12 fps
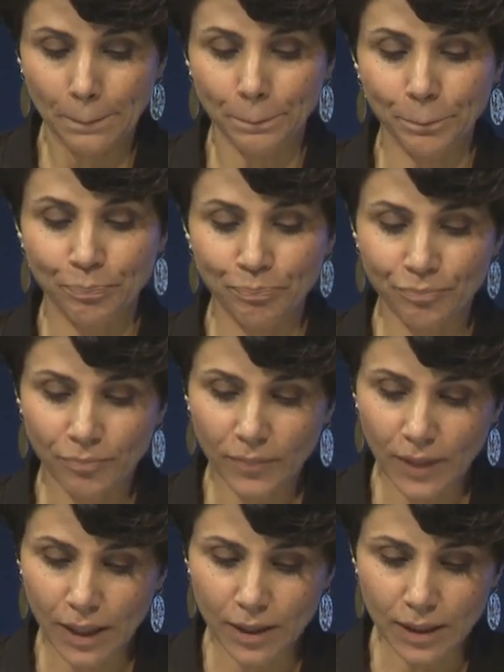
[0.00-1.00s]

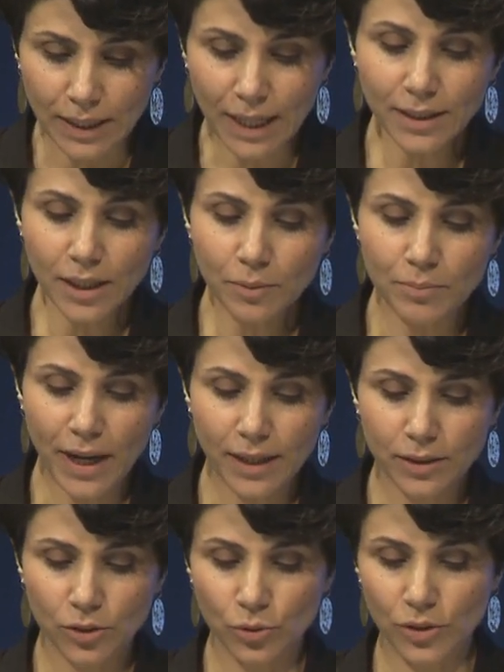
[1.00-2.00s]
Mm, getting
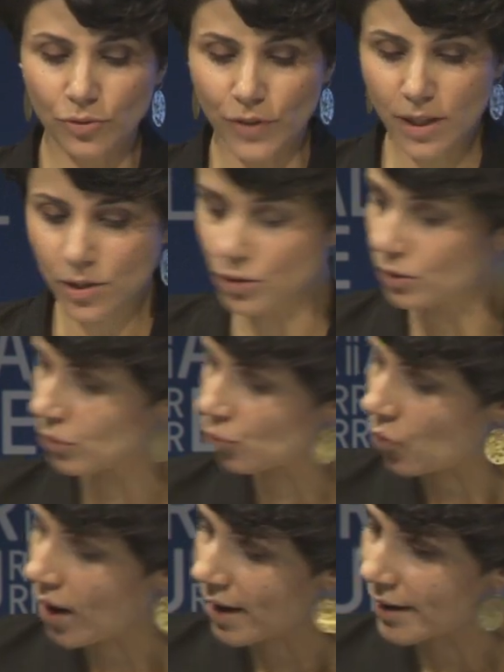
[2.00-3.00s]
back to the reason
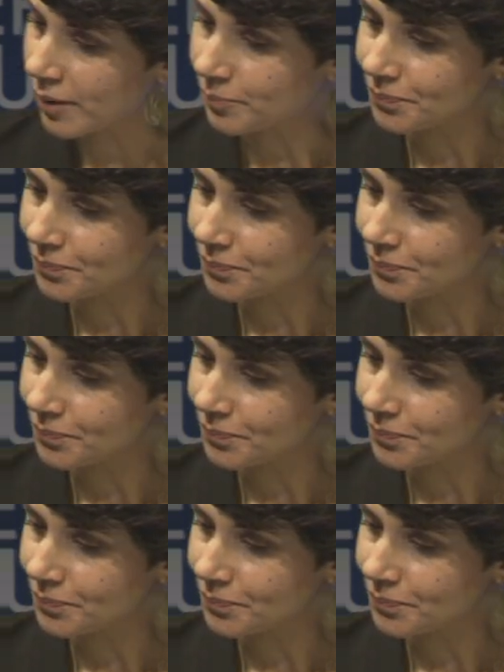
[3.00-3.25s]
why